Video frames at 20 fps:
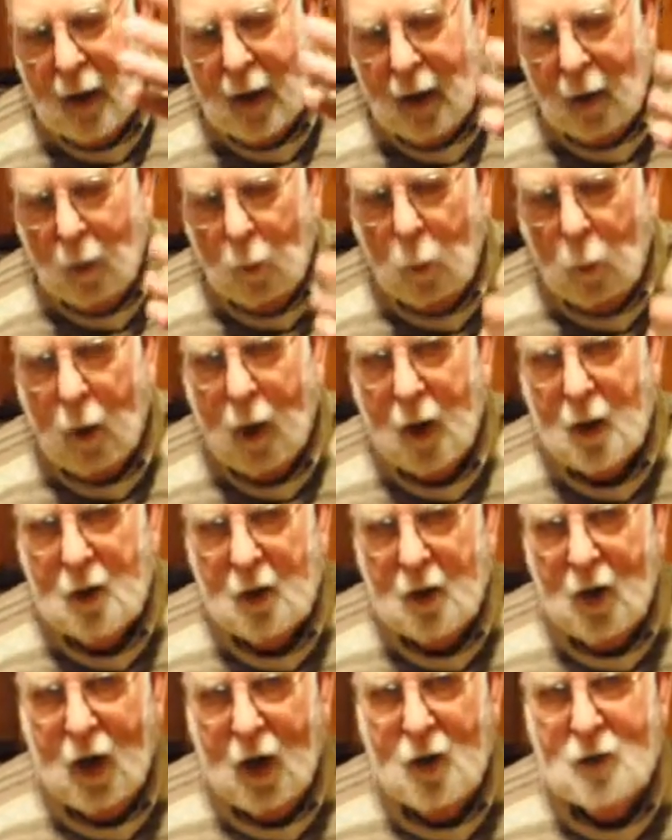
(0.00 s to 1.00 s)
walk
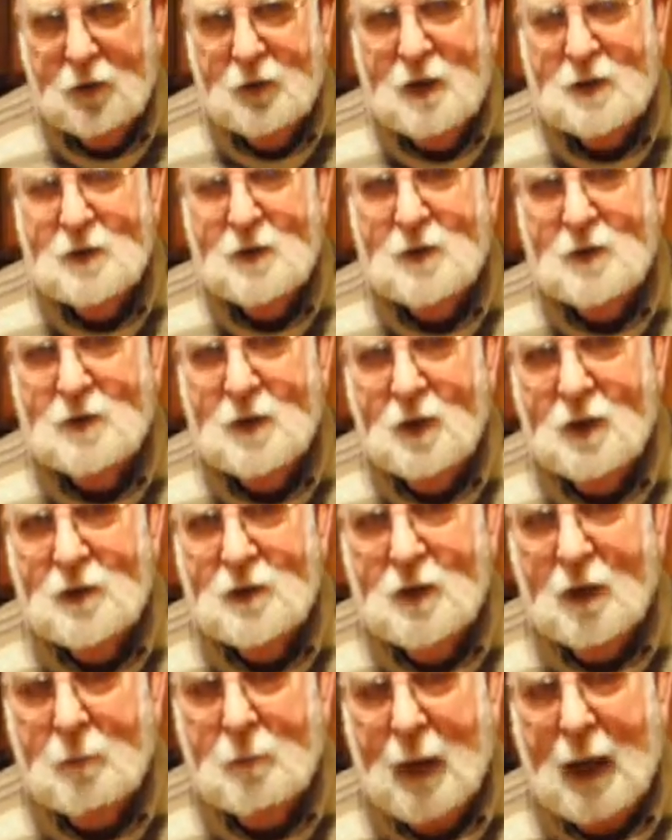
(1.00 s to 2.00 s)
long
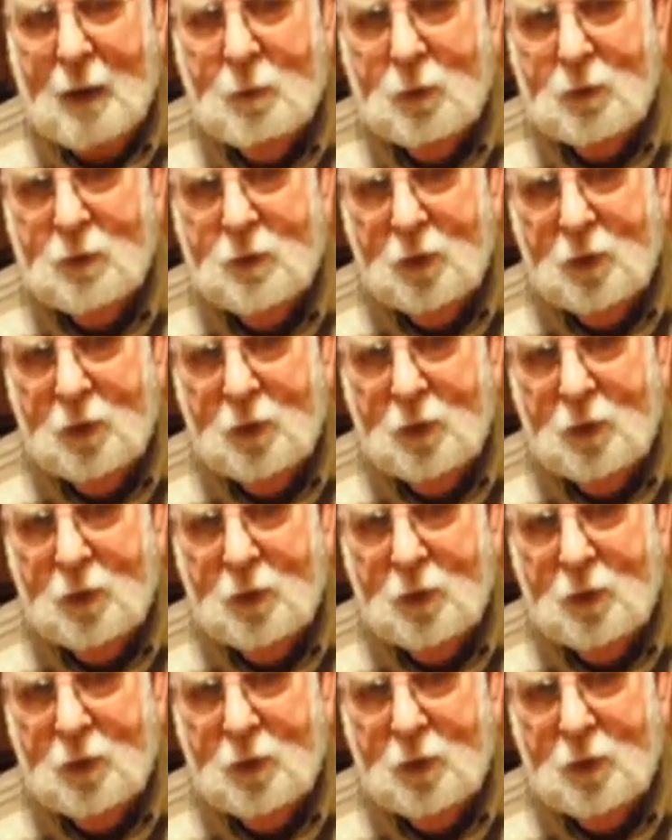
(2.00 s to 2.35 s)
distances and be able